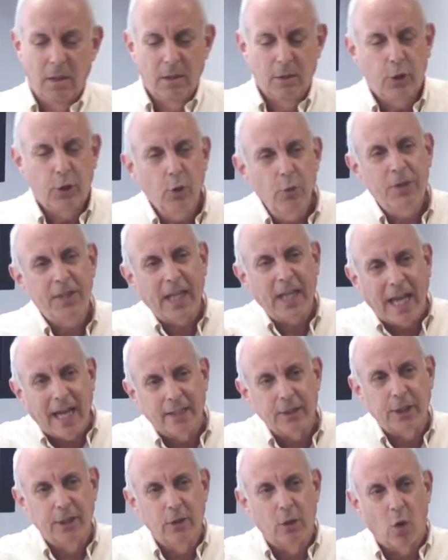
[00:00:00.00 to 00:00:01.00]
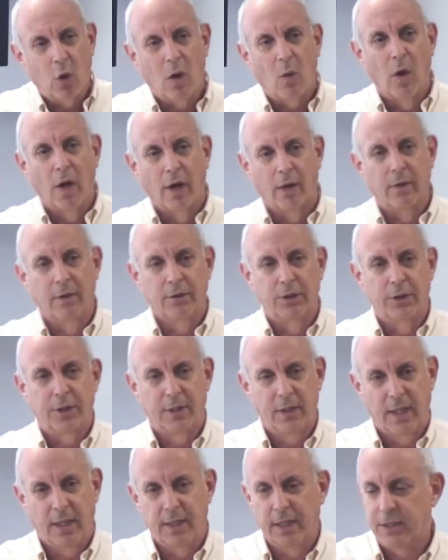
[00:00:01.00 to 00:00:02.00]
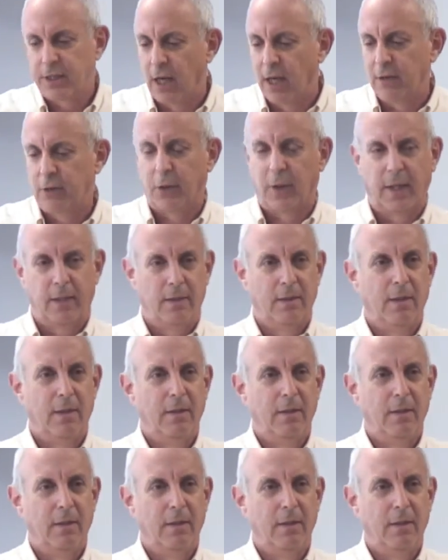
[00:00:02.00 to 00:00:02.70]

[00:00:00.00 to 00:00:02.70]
2,000 call workers in this country